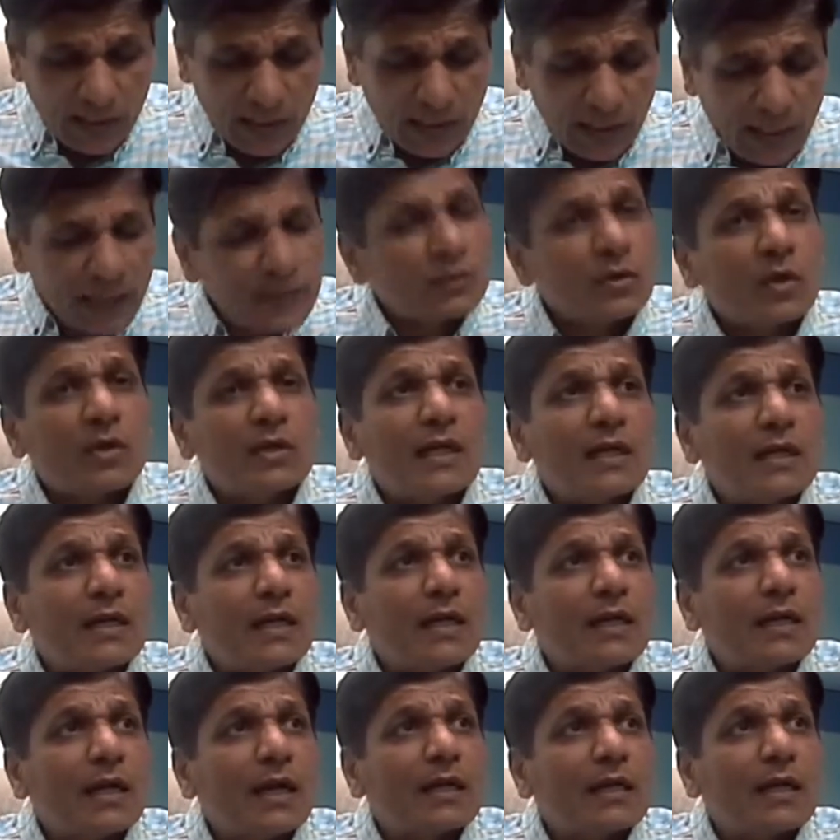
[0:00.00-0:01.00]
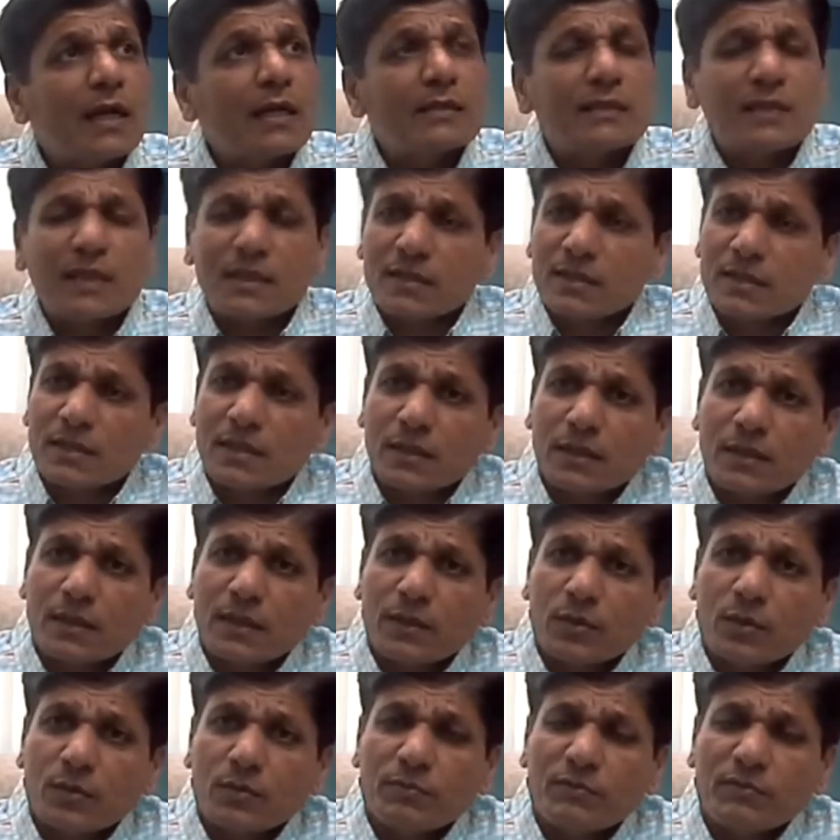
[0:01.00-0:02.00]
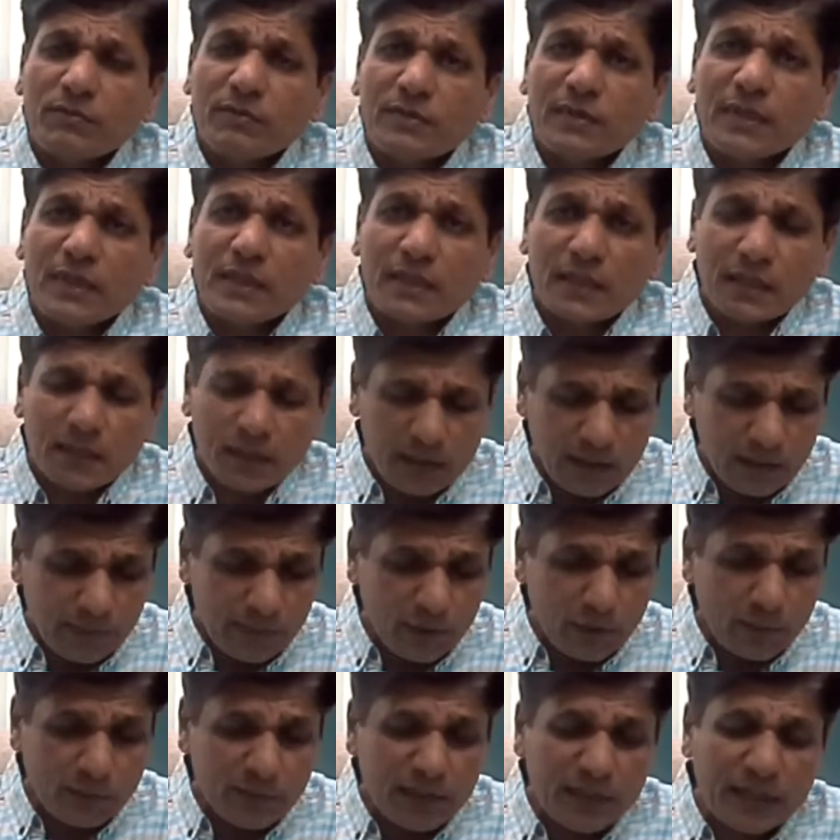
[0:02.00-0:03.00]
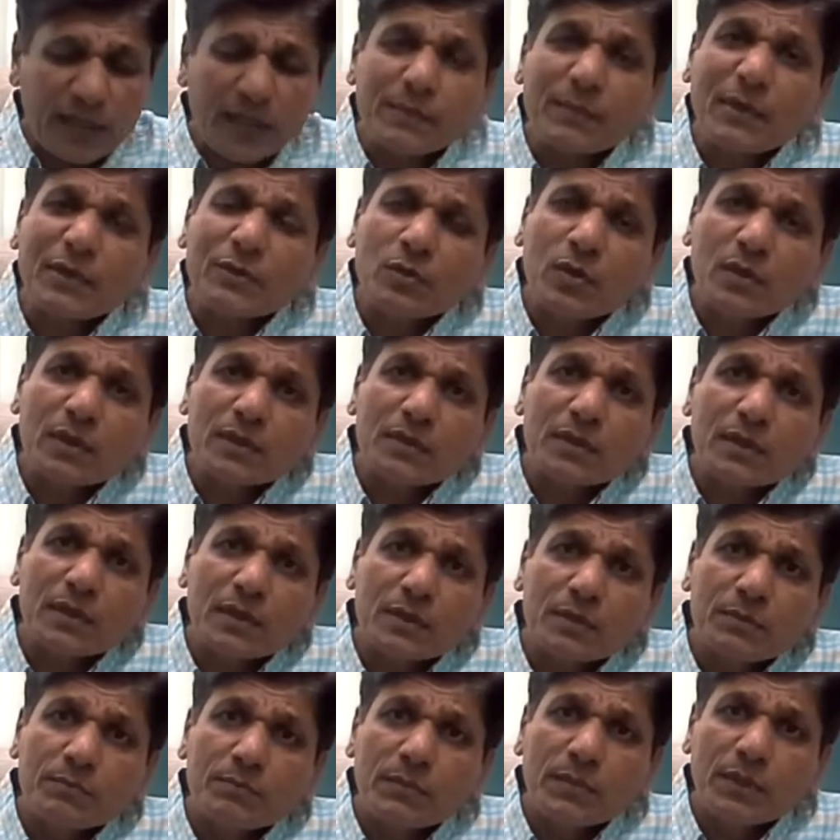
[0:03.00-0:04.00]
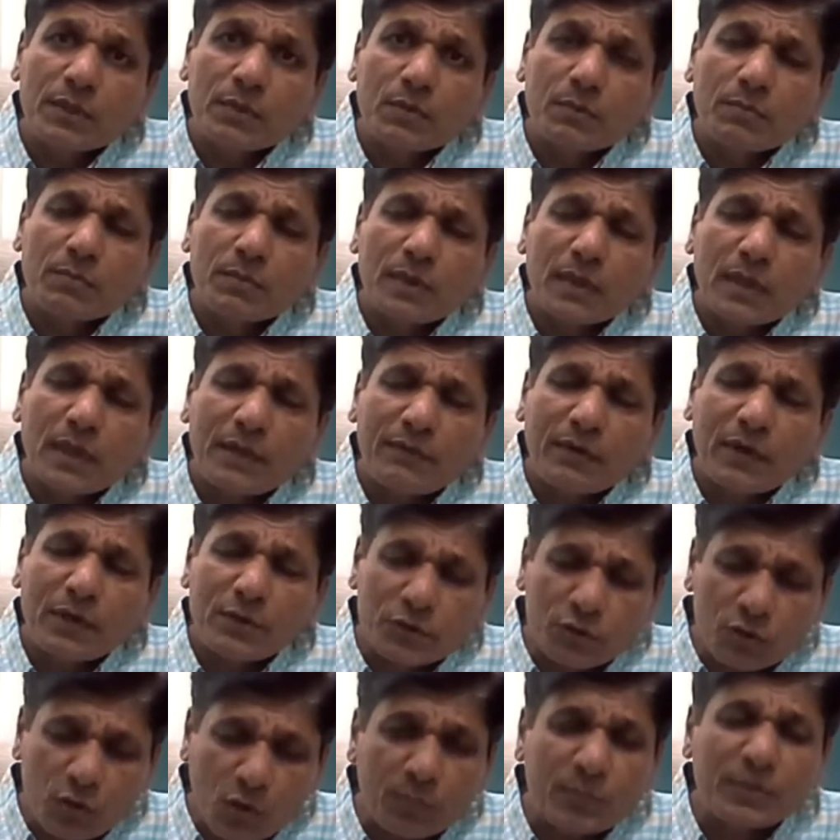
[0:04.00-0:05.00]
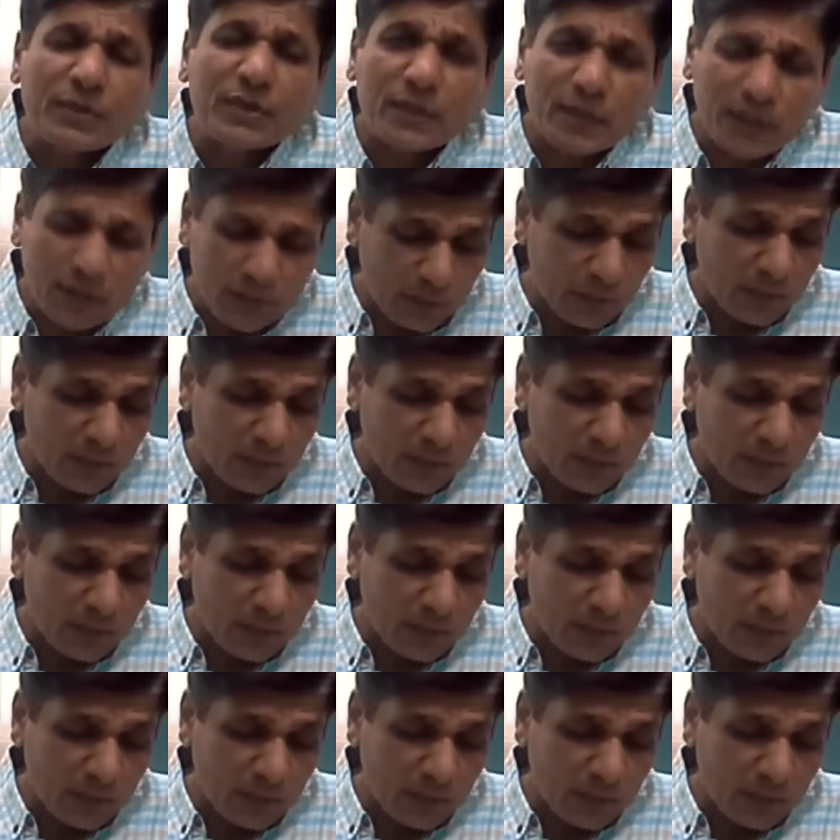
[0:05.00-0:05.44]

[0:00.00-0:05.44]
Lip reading: I thought I'll just within the limit of the time, I thought I will stop here.